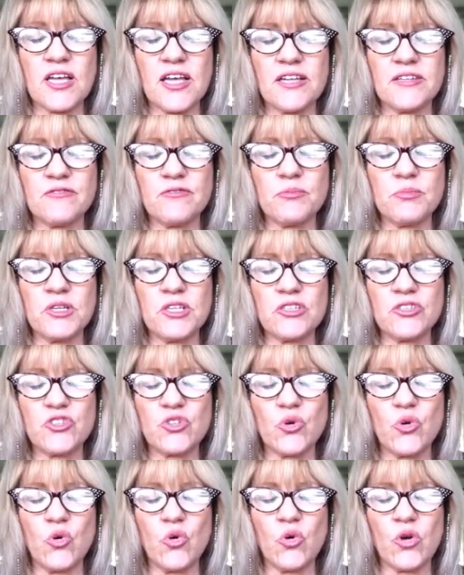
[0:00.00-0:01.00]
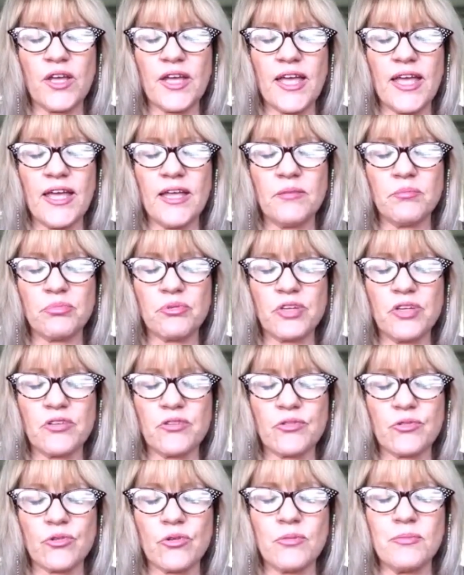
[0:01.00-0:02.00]
it's hard for me to talk and bring
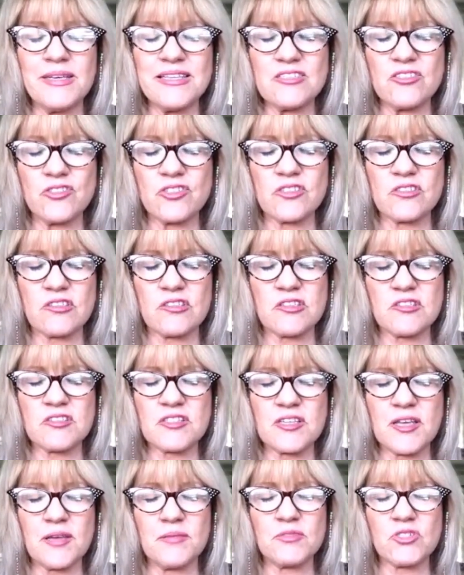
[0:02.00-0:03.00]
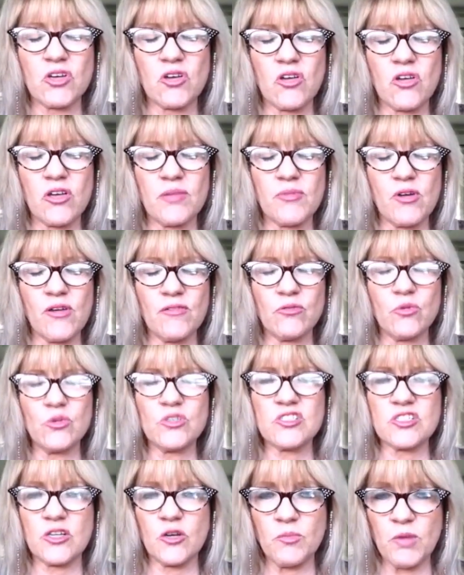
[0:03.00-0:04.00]
through messages at the same time. I
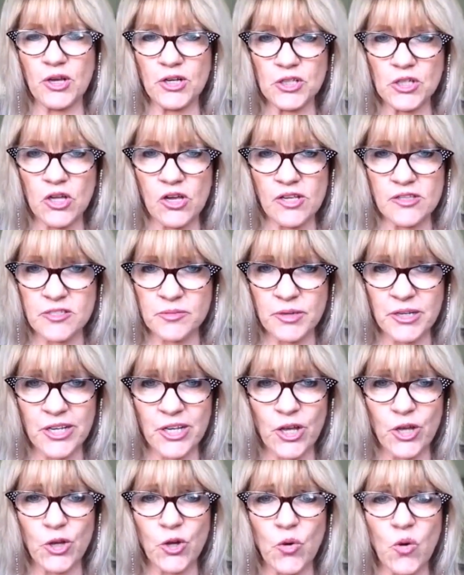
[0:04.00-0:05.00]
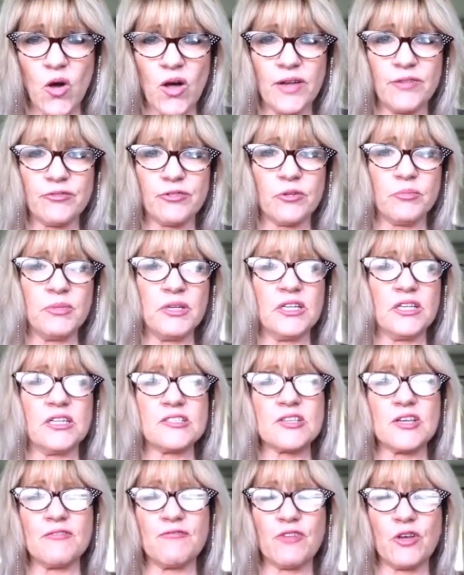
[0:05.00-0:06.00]
always tell my clients I'm going to go quiet for a minute
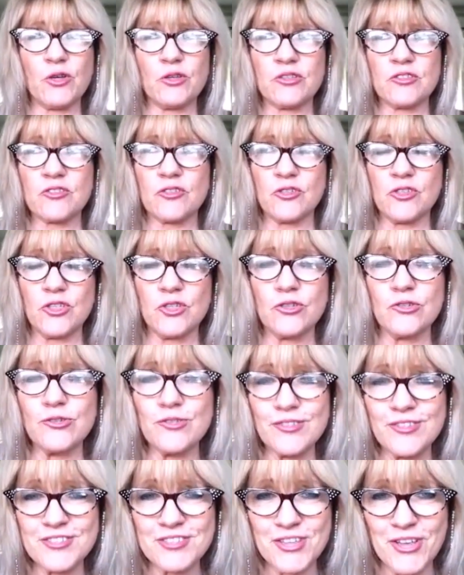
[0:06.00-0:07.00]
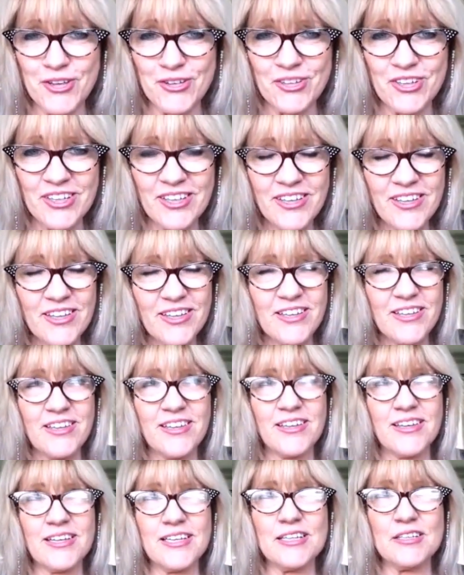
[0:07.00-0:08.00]
as I focus on you. So
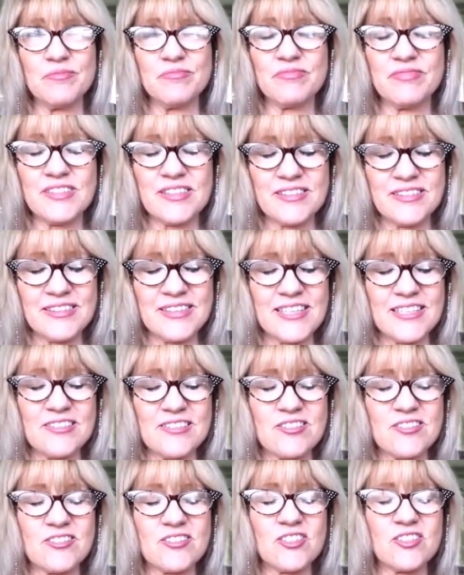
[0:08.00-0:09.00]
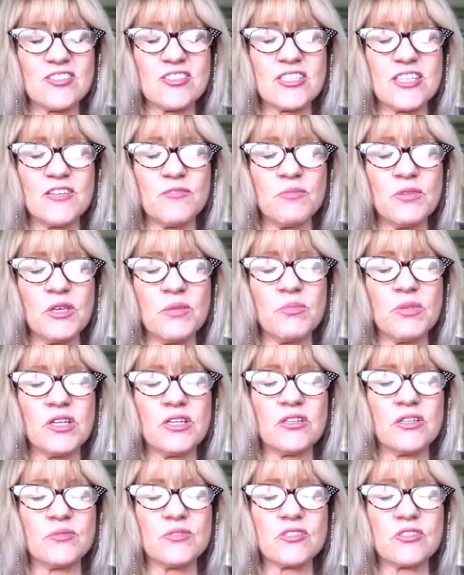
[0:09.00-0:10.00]
that's just give me a
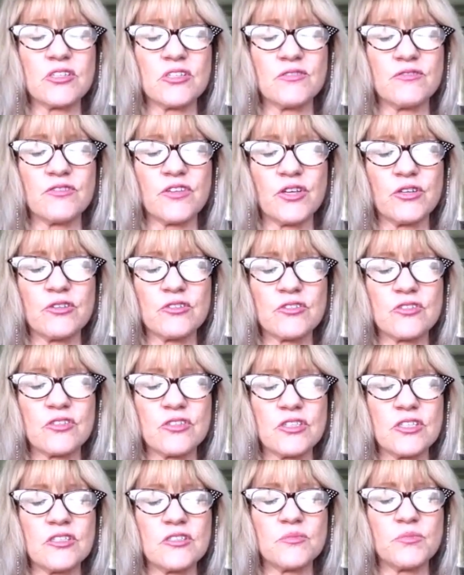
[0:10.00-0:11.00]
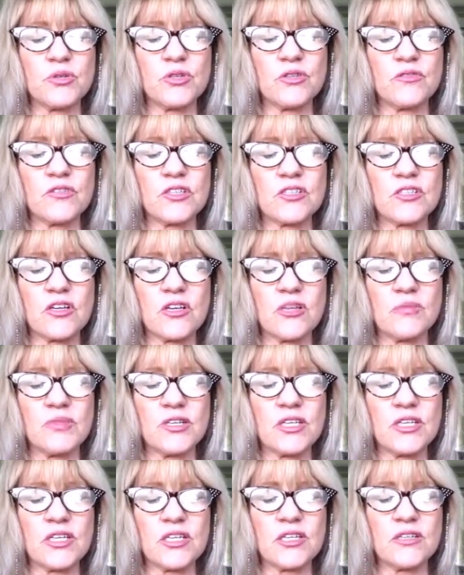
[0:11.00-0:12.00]
minute. I'm just going to focus on this perfect
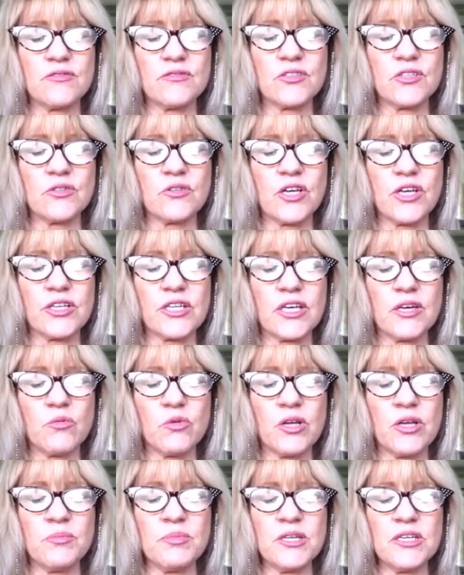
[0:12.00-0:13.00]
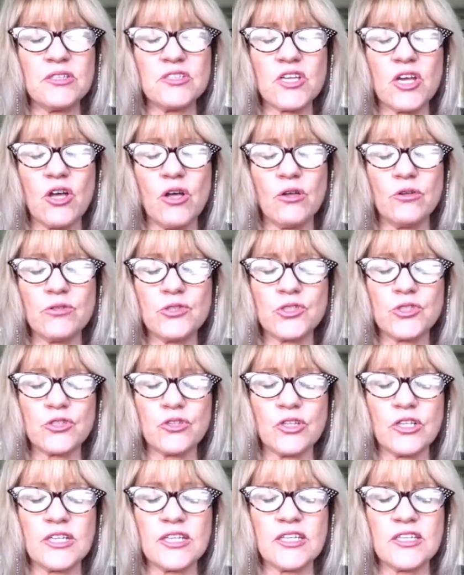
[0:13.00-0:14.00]
timing card for you. Okay, what I'm being told,
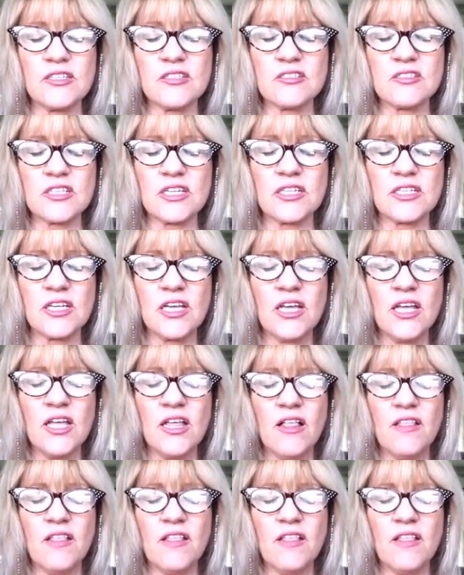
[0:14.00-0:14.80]
Shirley, is that